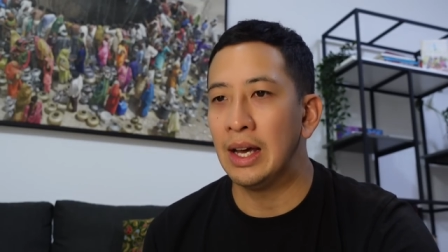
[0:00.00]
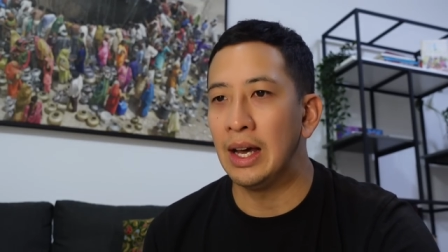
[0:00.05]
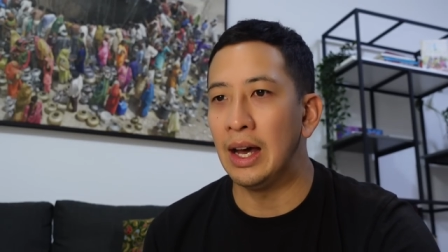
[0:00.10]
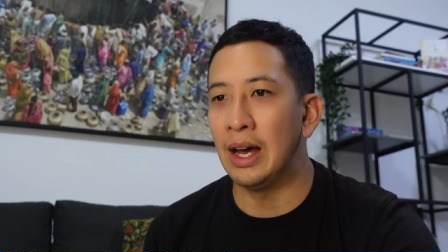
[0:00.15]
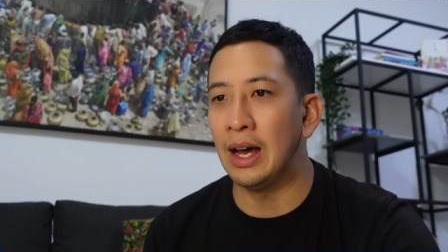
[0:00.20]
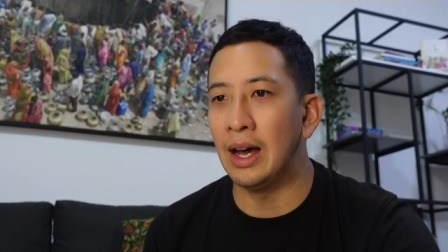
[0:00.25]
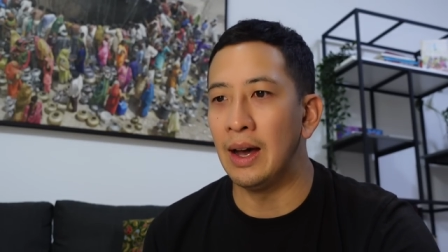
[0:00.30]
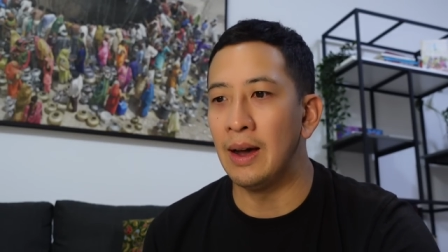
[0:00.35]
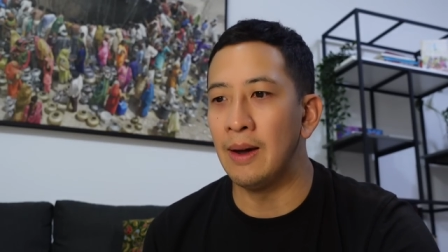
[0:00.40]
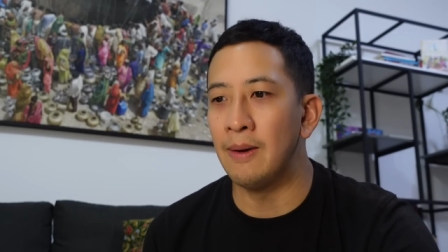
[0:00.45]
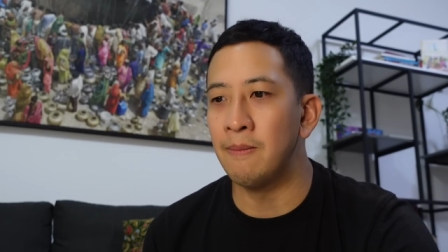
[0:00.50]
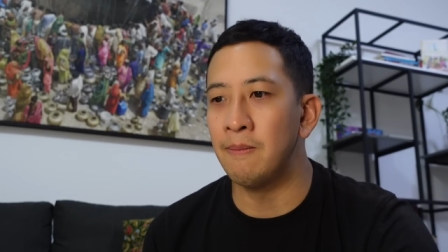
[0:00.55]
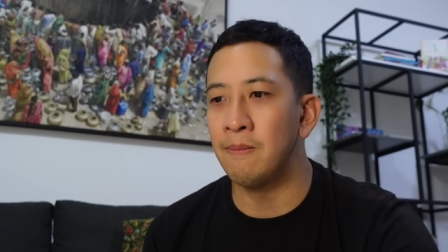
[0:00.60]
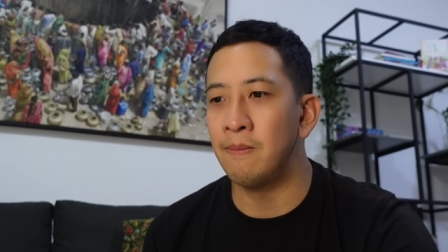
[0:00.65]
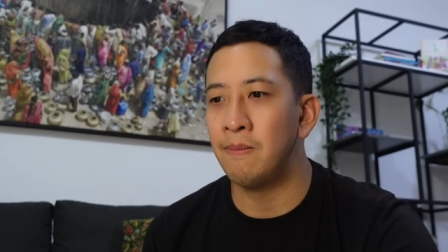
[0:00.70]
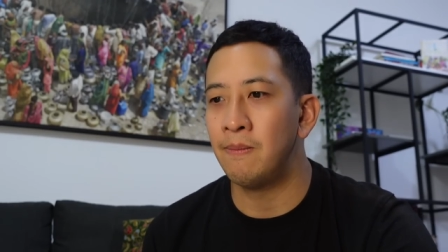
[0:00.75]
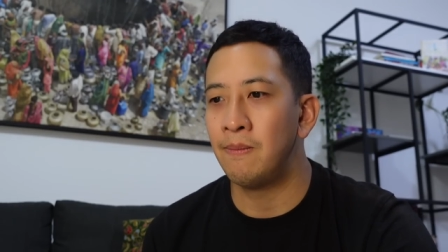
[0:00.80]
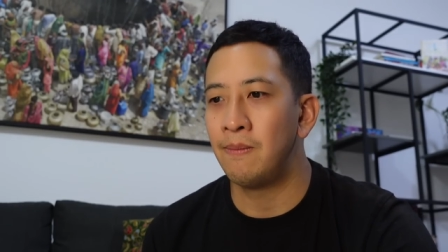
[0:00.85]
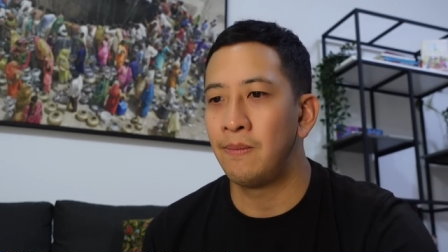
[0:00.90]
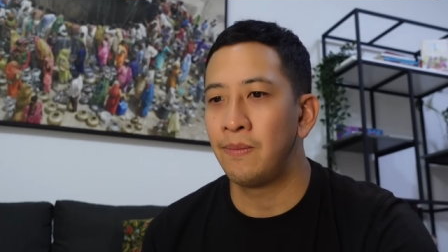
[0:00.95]
Um,
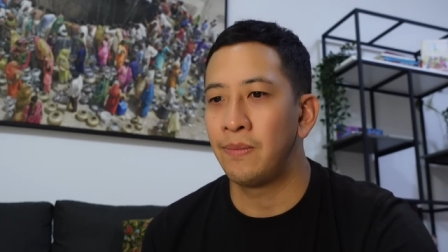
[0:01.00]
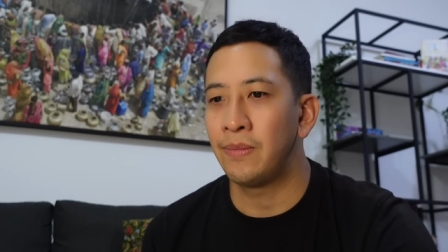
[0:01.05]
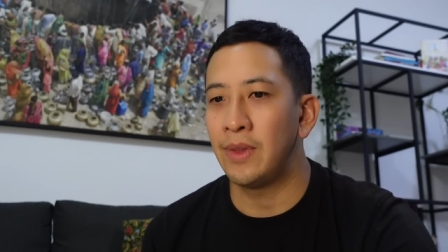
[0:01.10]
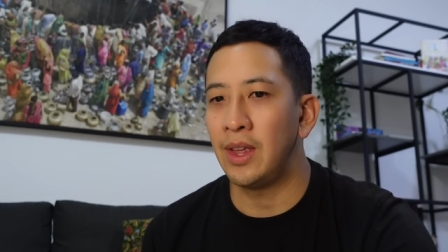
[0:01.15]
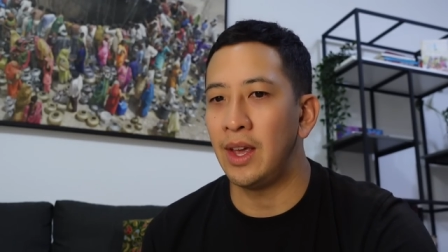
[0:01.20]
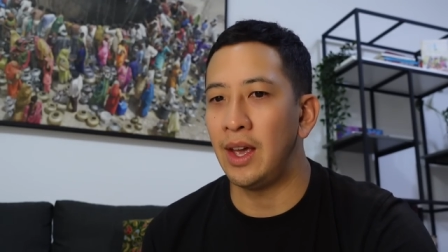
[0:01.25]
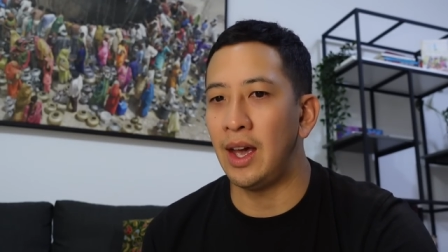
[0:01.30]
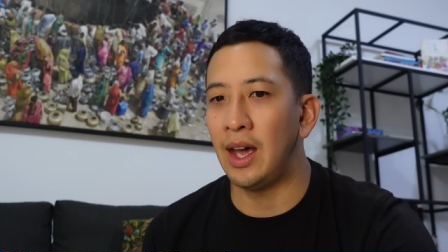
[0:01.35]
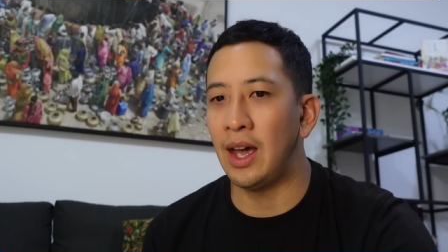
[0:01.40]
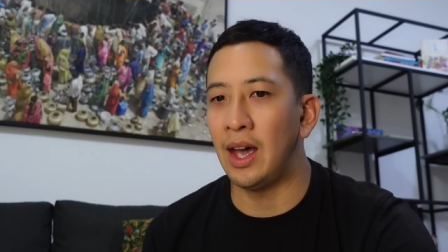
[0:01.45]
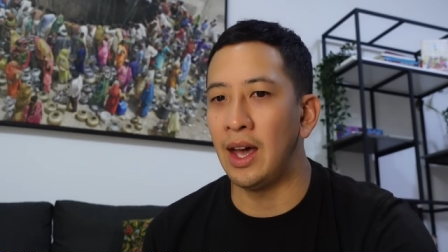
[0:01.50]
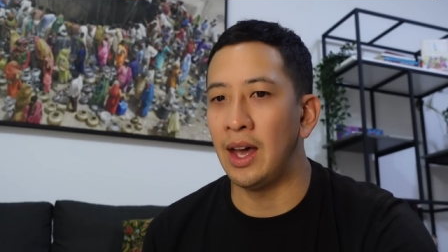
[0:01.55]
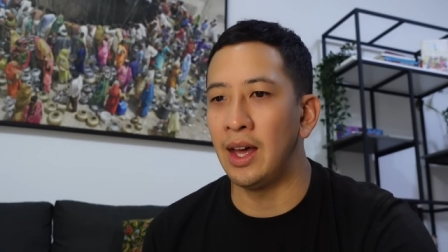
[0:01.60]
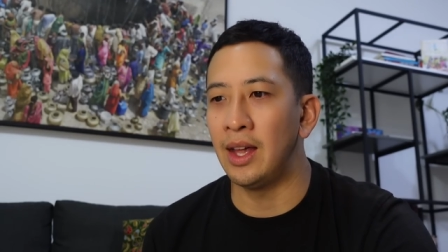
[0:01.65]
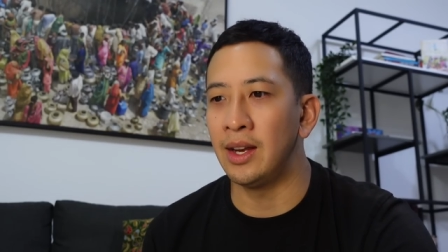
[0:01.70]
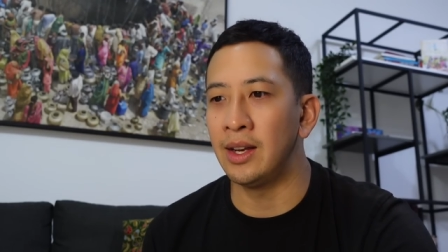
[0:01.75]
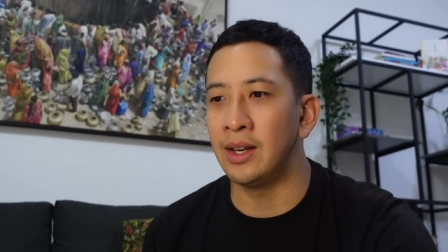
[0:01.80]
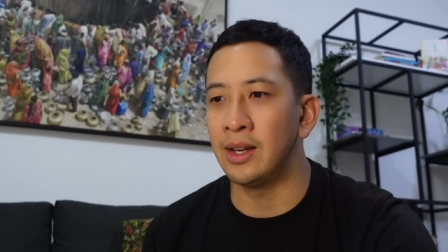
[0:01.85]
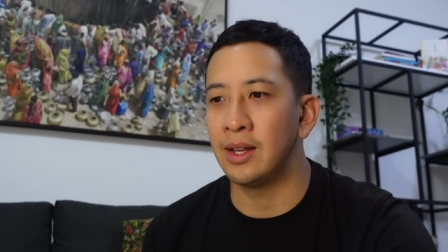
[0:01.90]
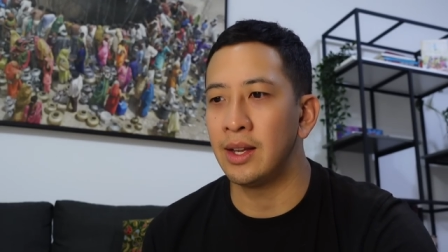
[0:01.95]

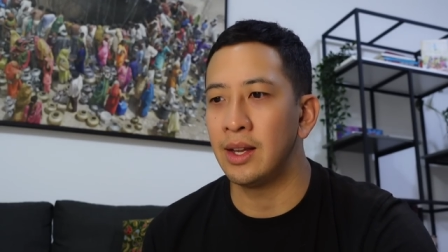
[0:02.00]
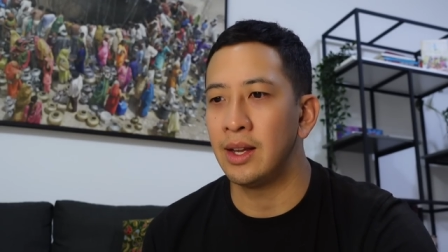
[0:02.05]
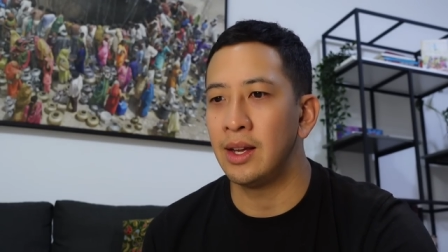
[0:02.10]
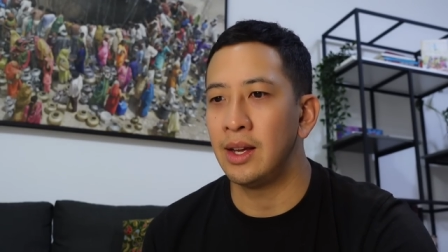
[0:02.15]
and